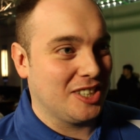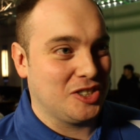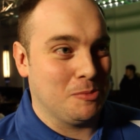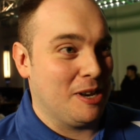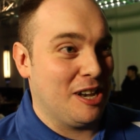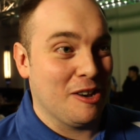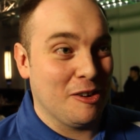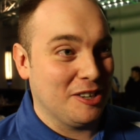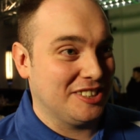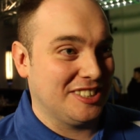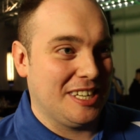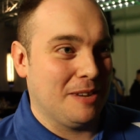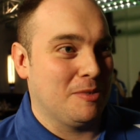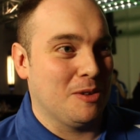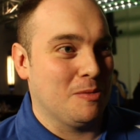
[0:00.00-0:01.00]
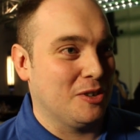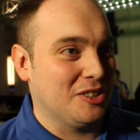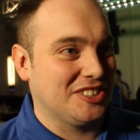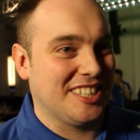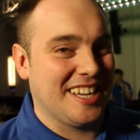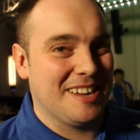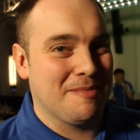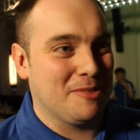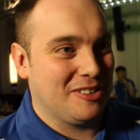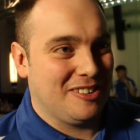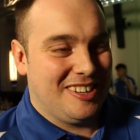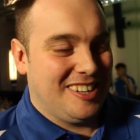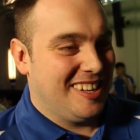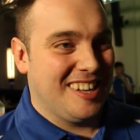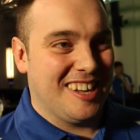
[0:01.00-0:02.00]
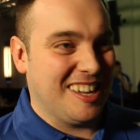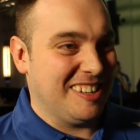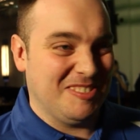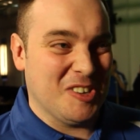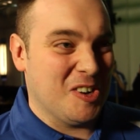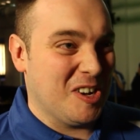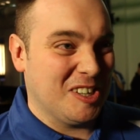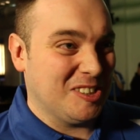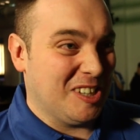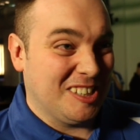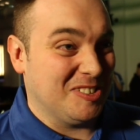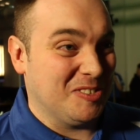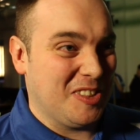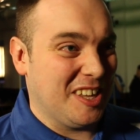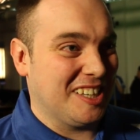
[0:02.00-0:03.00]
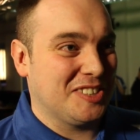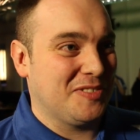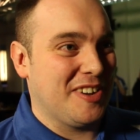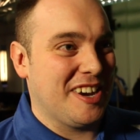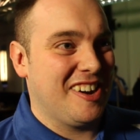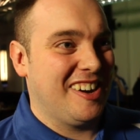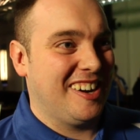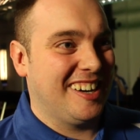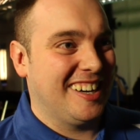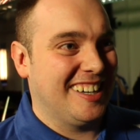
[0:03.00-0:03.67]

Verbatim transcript: I should be allowed to say what I want to say, but uh, no, I, I, don't think it's fair.